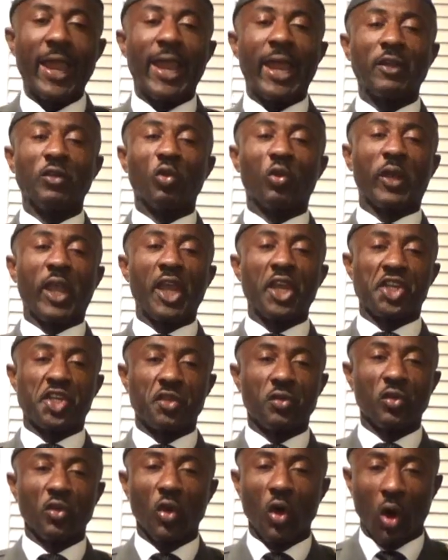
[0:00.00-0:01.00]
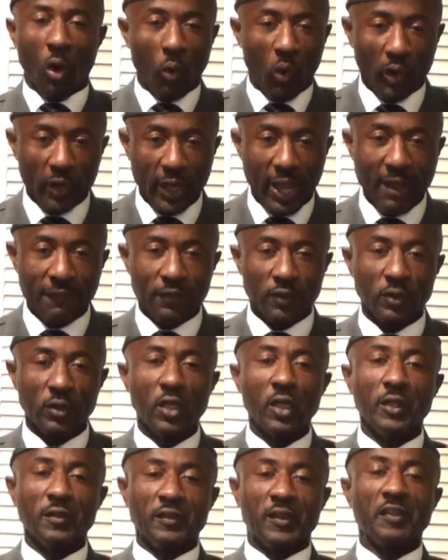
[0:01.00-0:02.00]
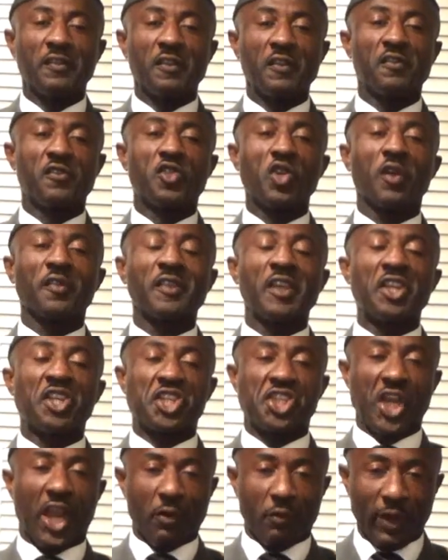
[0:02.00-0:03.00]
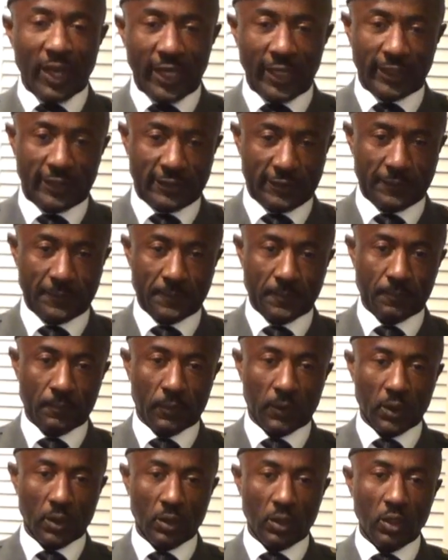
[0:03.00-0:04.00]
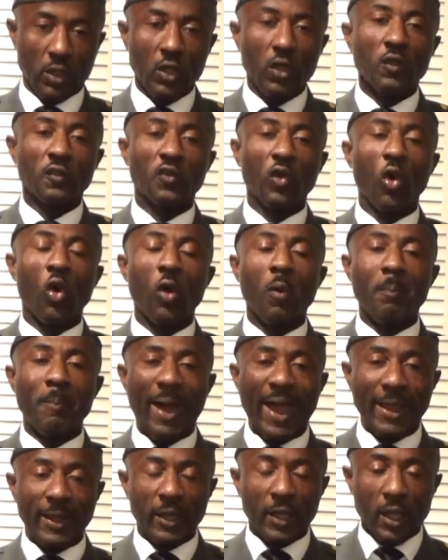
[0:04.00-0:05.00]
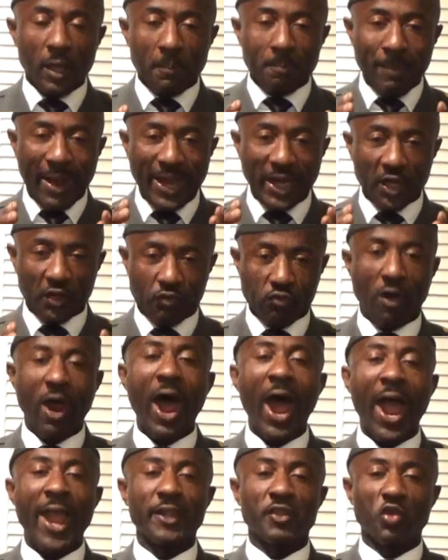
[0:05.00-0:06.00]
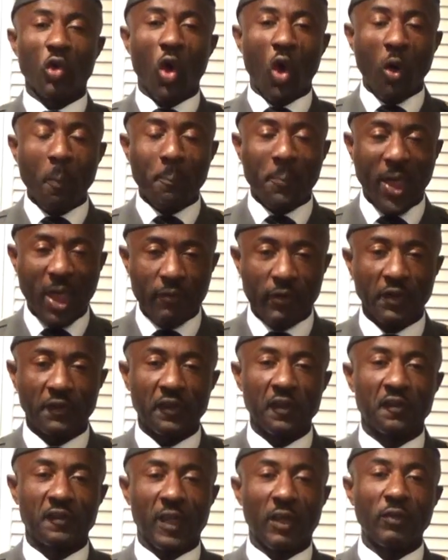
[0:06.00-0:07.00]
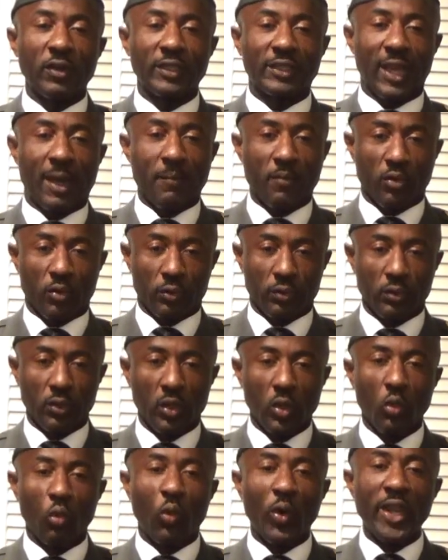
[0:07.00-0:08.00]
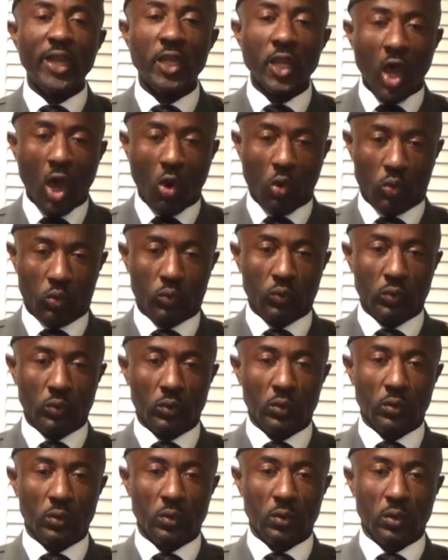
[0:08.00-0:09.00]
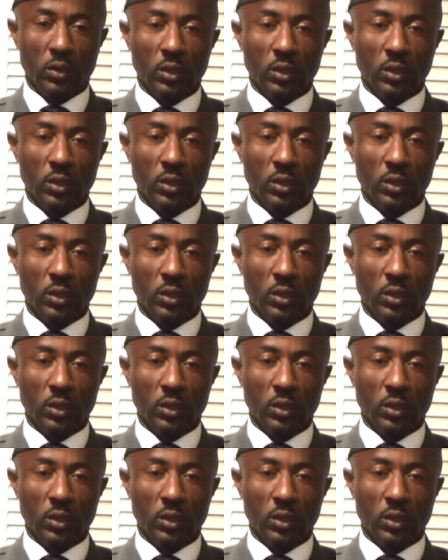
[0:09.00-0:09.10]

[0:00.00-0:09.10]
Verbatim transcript: higher education or whatever. This is just a charade. So my, my cry to all parents in Southern Cameroon, we know